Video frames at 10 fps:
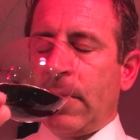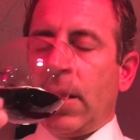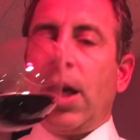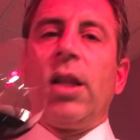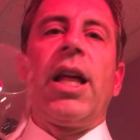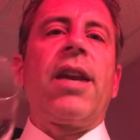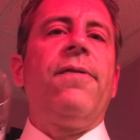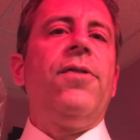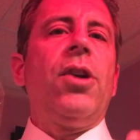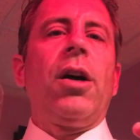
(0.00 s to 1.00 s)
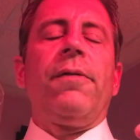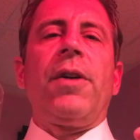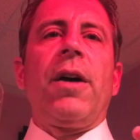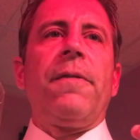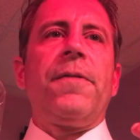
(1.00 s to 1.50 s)
A lot
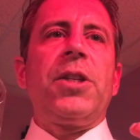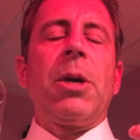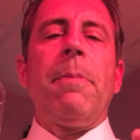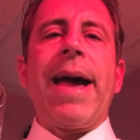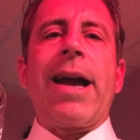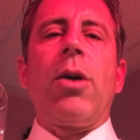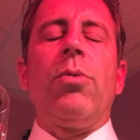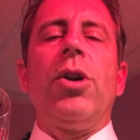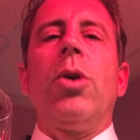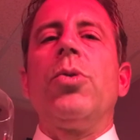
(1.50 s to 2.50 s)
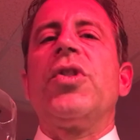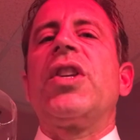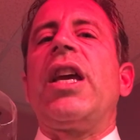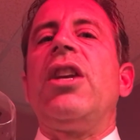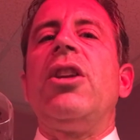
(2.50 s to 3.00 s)
of tobacco notes,
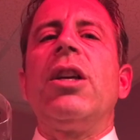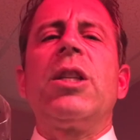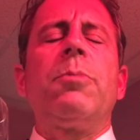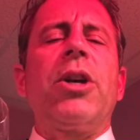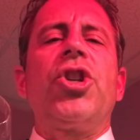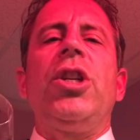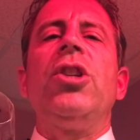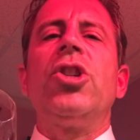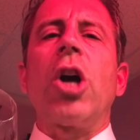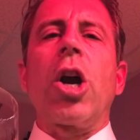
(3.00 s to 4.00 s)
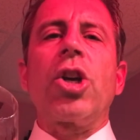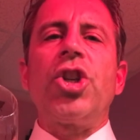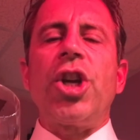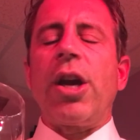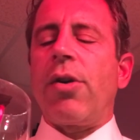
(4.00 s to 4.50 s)
and especially dark
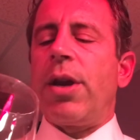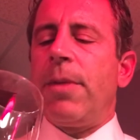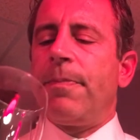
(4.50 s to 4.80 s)
cherry.